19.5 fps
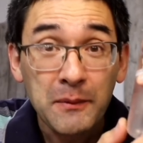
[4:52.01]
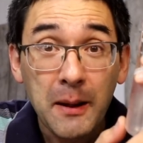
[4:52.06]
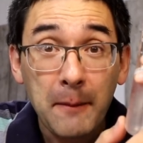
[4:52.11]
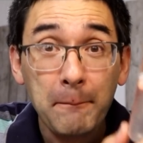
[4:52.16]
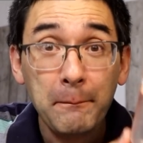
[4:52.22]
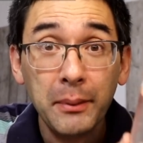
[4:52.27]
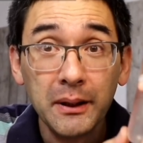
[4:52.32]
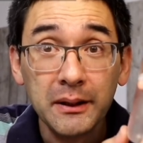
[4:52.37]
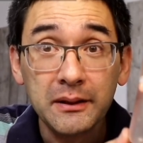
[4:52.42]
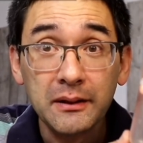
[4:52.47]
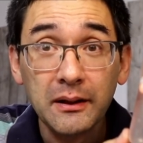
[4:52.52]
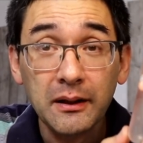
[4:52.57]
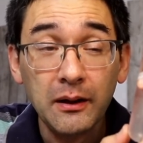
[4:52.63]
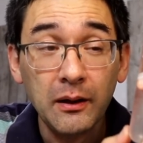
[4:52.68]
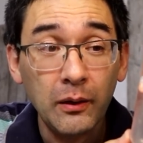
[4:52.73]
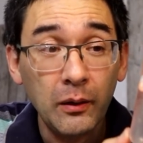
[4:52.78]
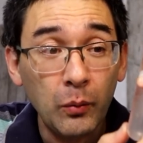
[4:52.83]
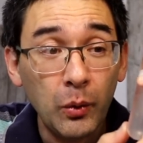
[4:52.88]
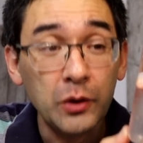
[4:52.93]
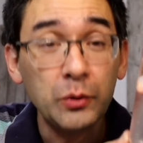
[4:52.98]
But
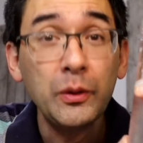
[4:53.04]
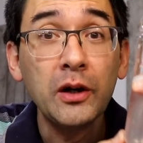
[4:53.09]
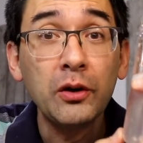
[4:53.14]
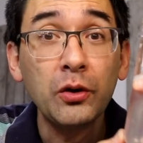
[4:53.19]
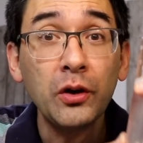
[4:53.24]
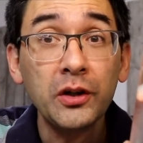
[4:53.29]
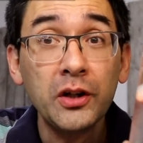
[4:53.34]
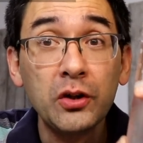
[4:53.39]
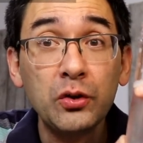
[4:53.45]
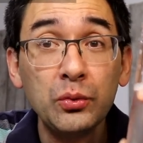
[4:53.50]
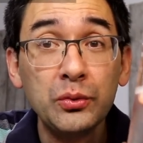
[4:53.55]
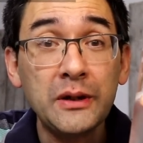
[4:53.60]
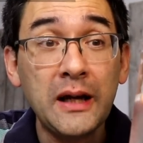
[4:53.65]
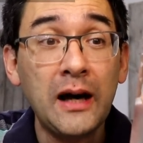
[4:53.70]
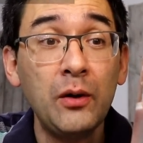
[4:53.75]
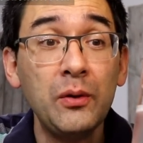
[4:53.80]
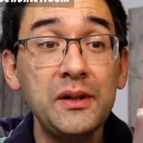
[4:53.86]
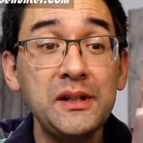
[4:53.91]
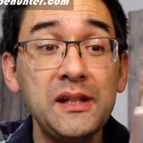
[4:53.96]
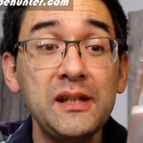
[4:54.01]
uh, what we are gonna do
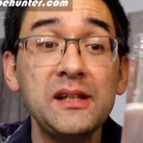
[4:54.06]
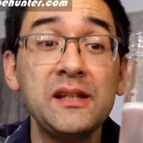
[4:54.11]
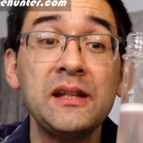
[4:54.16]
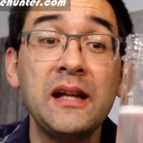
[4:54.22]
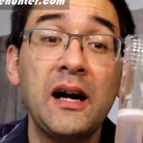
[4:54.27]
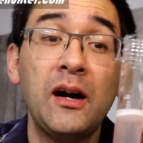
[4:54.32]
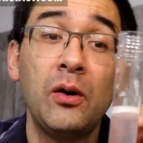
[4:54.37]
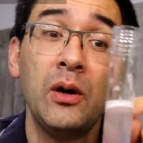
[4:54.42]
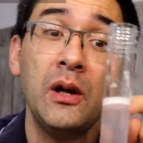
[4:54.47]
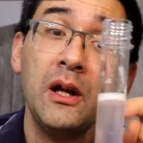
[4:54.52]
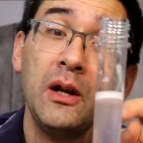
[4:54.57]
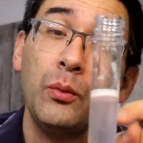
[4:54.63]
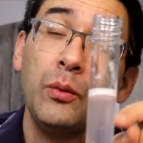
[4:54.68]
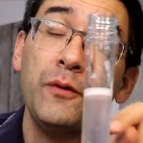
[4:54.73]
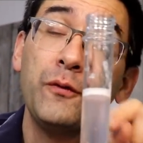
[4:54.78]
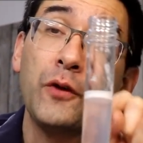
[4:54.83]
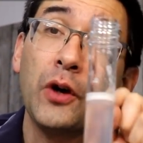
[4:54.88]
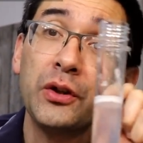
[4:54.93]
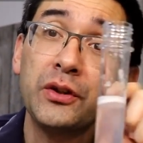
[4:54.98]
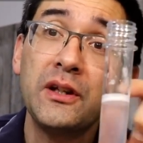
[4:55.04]
now is, is now
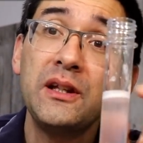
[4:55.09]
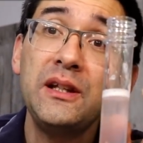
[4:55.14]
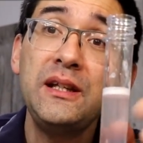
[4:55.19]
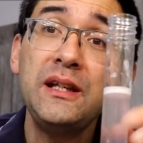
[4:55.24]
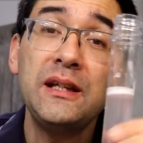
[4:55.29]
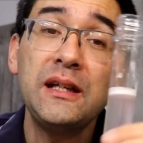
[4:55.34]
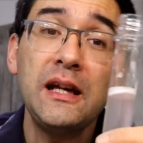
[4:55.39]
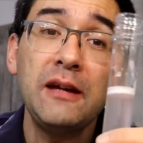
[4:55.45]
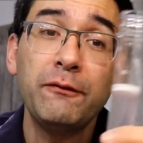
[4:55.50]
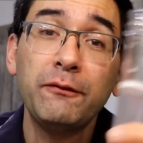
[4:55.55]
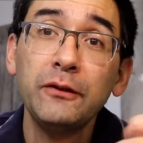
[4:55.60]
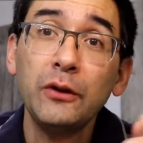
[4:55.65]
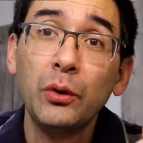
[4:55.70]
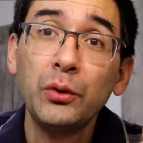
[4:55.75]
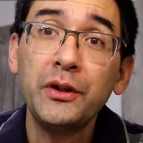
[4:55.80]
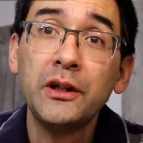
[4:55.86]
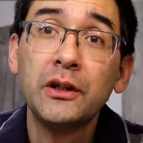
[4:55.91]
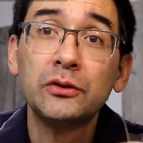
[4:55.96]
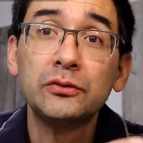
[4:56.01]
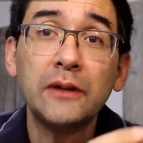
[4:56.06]
we've got the D N A
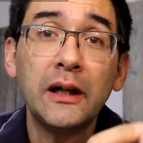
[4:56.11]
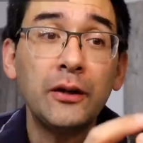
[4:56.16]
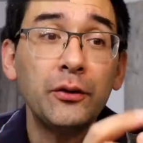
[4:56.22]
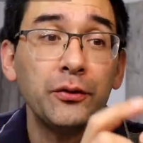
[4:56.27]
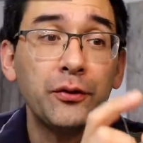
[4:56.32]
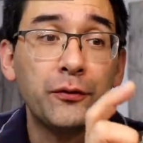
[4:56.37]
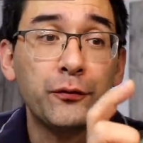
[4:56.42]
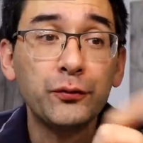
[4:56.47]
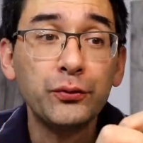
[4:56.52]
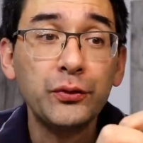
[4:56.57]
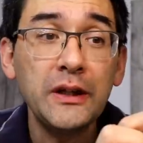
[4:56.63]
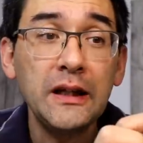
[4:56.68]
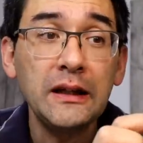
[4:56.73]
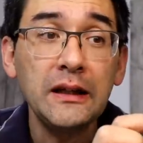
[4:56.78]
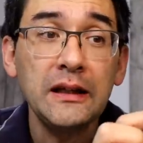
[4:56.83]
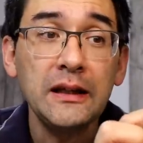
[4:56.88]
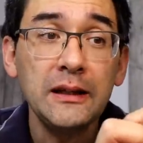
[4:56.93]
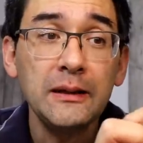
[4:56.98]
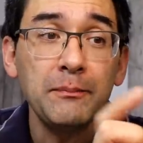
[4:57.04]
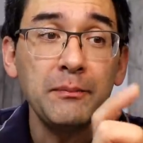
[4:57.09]
floating around
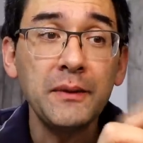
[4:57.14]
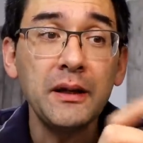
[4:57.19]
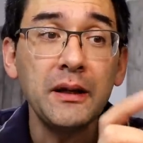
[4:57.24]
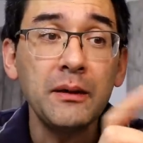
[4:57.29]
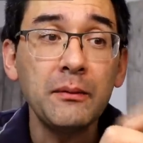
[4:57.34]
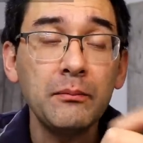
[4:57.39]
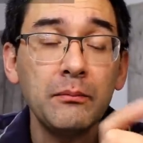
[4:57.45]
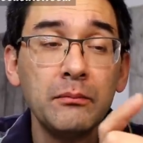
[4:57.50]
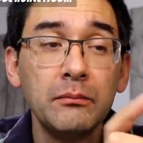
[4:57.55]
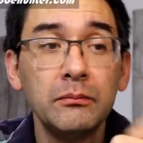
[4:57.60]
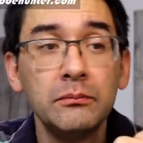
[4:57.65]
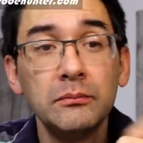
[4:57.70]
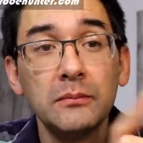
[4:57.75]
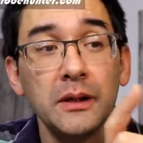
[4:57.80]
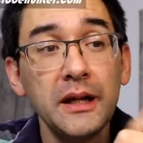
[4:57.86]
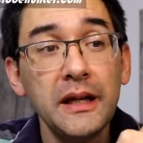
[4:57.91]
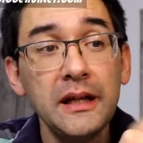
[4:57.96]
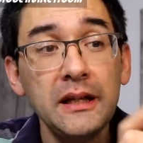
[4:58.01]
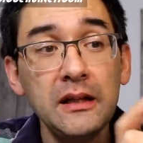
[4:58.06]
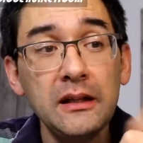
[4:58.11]
freely um,
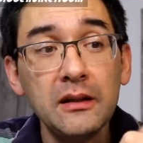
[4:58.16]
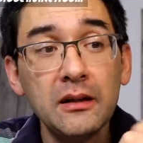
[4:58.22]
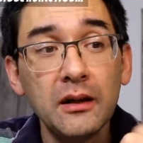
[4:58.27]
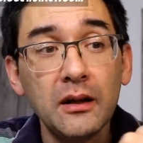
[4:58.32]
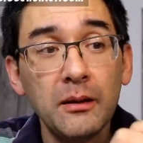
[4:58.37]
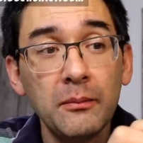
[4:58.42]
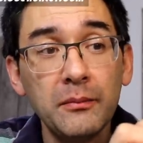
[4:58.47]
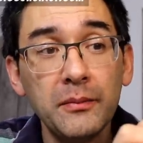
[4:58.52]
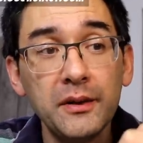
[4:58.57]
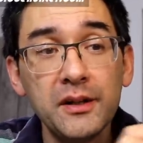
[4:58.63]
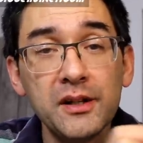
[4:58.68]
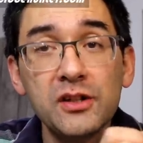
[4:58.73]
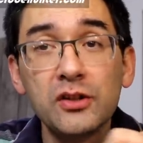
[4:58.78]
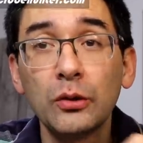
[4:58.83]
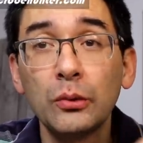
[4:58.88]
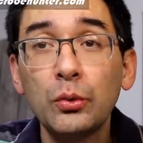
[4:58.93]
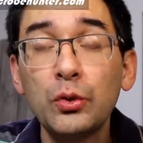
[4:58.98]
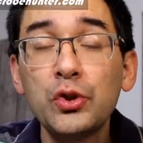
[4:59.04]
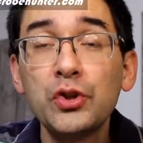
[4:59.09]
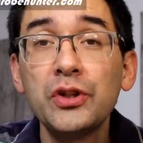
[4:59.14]
in um, this
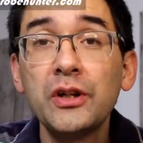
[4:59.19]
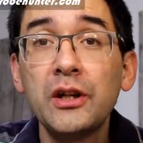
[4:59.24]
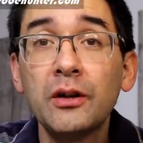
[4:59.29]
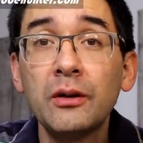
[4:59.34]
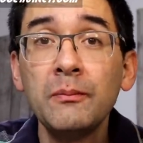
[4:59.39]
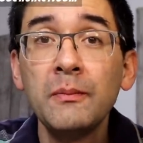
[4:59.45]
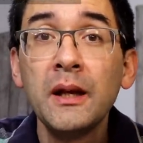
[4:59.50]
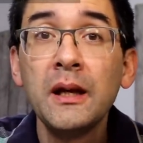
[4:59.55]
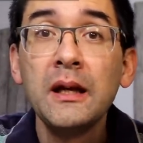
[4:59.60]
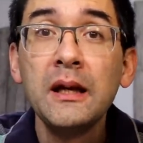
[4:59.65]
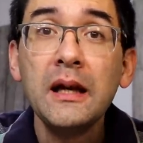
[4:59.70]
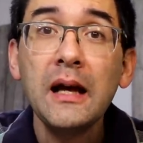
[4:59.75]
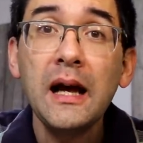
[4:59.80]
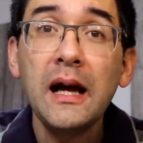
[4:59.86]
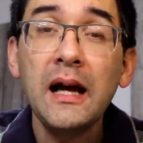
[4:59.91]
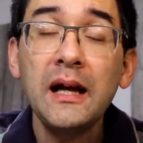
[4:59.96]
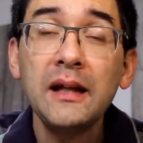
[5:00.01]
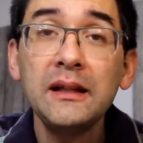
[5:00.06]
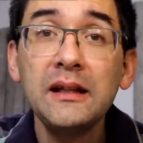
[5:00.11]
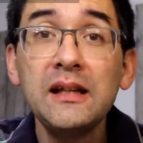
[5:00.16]
solution here,
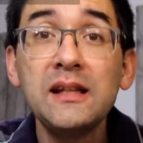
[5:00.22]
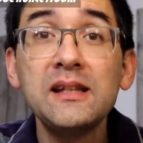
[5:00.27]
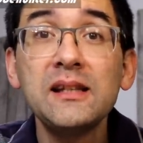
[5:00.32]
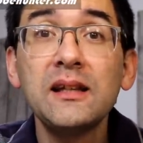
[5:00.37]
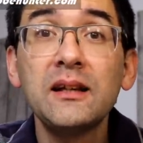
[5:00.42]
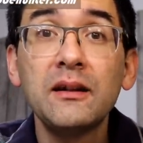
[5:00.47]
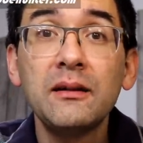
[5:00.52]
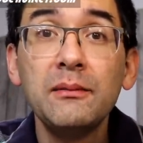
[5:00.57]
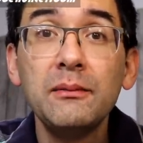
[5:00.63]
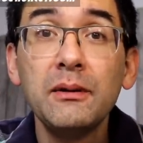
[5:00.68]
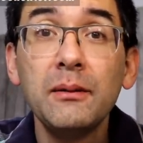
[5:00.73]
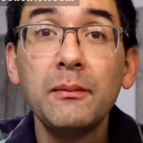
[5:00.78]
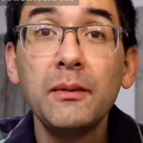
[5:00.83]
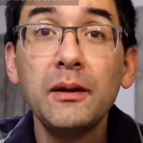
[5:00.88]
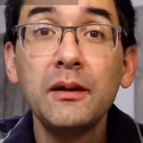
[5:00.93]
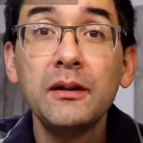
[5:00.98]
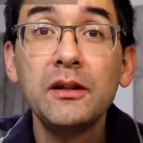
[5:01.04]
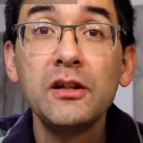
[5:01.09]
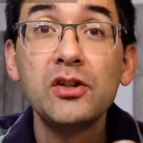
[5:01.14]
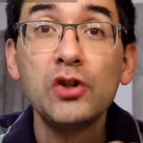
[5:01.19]
and it's uh,
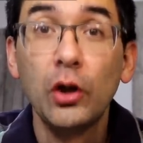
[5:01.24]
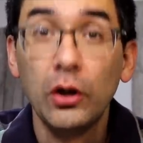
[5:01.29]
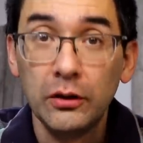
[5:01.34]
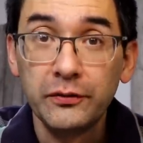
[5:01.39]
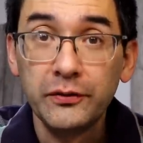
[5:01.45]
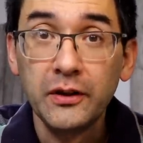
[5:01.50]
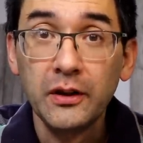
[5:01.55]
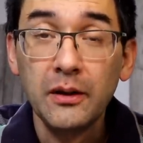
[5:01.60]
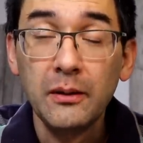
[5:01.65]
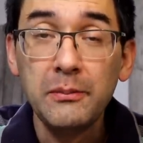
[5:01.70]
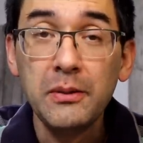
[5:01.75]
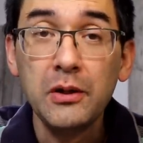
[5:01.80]
dissolved uh,